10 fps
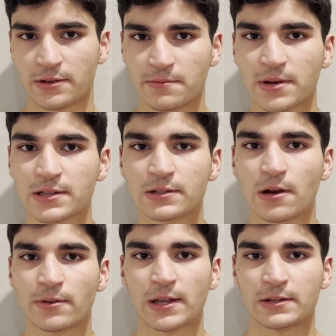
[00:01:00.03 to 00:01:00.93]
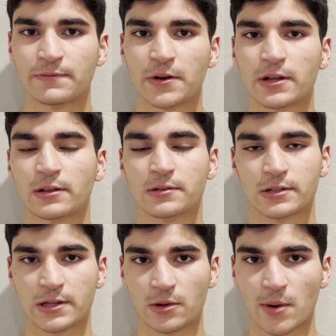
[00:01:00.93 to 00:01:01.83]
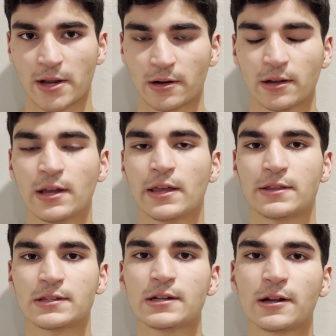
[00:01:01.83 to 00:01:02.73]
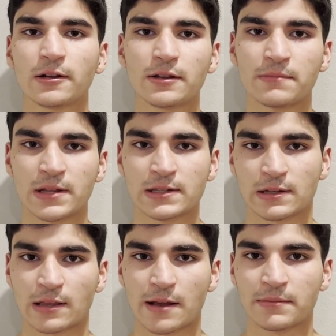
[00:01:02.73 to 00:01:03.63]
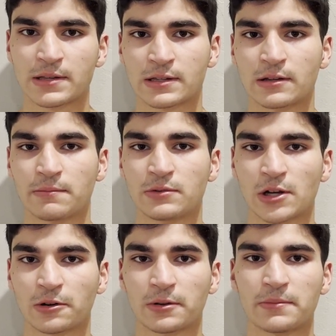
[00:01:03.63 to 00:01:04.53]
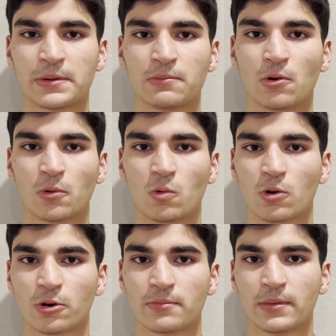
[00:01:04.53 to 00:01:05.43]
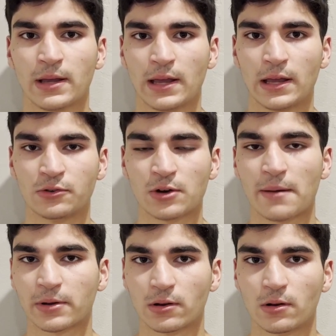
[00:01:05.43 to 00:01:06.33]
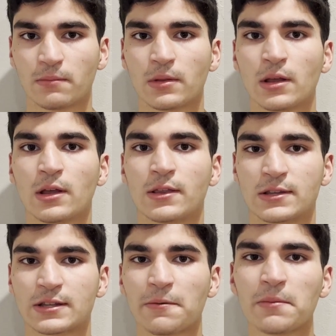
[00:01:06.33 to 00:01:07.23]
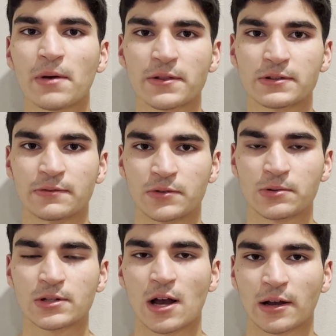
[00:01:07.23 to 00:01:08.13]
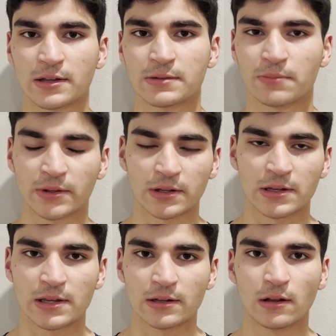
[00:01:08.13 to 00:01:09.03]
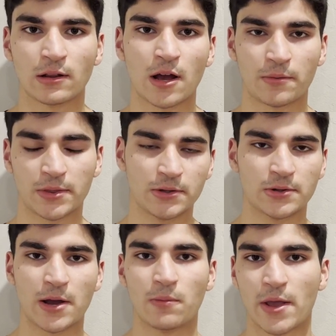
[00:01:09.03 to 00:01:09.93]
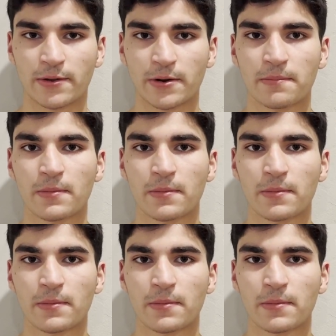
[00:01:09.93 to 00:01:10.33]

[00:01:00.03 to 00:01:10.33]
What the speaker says: you must know that it's very close to the equator. This inherently means the climate is going to generally be more warm and tropical. The summer months of June to August bring the heat along with the dry weather.